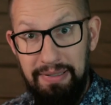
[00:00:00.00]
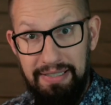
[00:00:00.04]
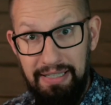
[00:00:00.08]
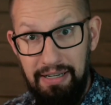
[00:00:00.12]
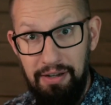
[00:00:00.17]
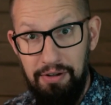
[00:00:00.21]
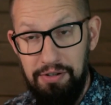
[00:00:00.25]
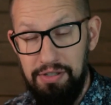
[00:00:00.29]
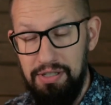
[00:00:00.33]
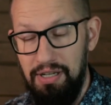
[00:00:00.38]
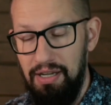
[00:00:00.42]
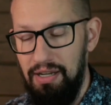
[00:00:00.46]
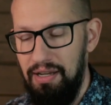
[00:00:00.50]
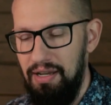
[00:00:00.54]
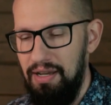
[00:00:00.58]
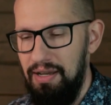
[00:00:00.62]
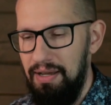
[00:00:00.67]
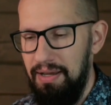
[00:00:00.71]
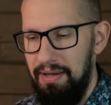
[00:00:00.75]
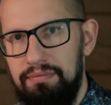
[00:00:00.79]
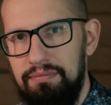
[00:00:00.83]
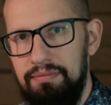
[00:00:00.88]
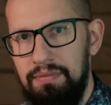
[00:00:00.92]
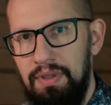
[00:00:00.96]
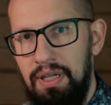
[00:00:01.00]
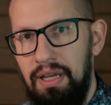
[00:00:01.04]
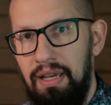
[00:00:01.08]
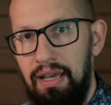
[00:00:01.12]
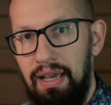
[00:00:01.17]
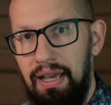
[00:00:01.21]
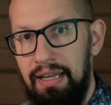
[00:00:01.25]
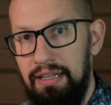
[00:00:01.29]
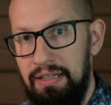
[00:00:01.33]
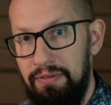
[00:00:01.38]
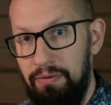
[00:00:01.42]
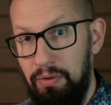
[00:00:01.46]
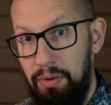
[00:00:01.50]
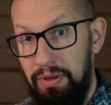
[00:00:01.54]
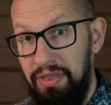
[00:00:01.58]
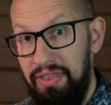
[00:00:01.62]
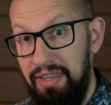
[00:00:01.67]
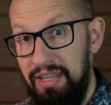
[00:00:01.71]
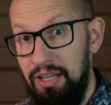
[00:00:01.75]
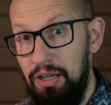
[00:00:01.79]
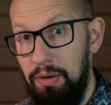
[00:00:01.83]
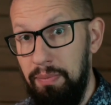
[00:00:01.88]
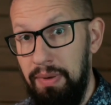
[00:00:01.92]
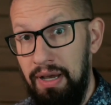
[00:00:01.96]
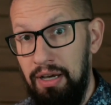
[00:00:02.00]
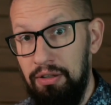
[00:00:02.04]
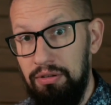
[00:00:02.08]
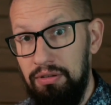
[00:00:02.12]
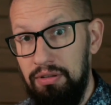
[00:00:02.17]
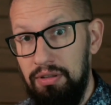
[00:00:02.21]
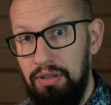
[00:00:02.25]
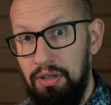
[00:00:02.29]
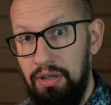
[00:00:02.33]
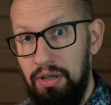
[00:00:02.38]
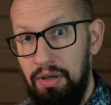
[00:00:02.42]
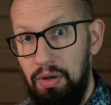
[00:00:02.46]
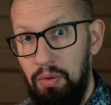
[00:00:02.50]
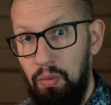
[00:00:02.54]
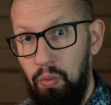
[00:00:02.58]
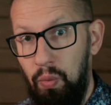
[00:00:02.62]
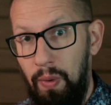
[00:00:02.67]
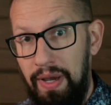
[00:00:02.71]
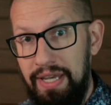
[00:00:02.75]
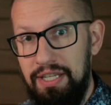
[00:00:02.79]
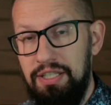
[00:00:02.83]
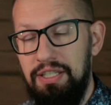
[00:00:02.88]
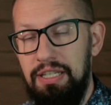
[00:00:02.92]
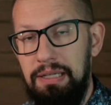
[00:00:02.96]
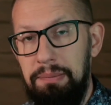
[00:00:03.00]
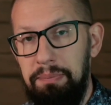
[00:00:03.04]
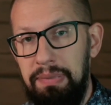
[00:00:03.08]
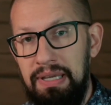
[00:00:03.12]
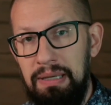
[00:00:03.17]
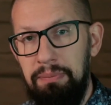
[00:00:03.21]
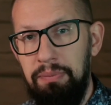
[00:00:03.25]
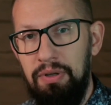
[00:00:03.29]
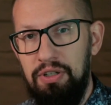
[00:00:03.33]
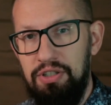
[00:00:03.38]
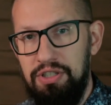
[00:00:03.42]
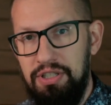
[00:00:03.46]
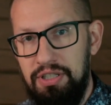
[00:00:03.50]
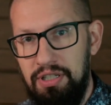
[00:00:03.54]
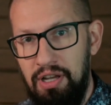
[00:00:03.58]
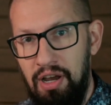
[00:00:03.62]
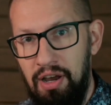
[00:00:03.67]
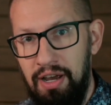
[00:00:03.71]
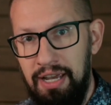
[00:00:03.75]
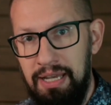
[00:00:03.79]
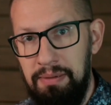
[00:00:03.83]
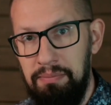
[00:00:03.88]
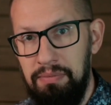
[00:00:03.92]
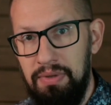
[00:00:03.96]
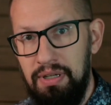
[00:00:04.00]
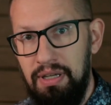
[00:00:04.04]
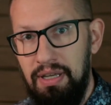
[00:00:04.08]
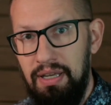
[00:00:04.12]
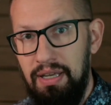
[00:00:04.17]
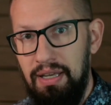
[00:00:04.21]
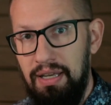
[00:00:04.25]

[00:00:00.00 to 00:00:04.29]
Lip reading: and energy? And if we think about wasting people's time,